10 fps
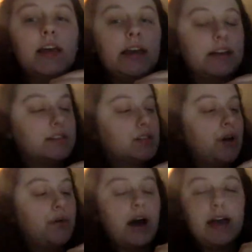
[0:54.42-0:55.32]
And
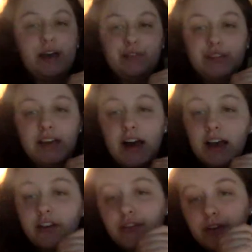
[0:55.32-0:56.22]
so I have the
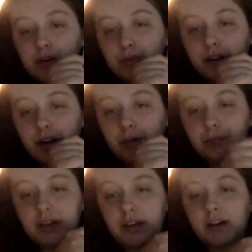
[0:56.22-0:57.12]
I feel one up
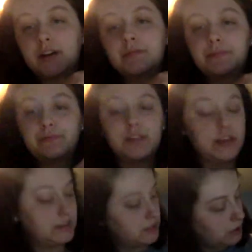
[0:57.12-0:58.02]
here.
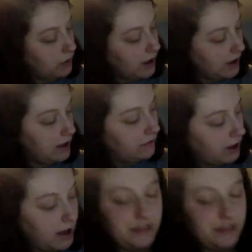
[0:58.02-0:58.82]
And so I have I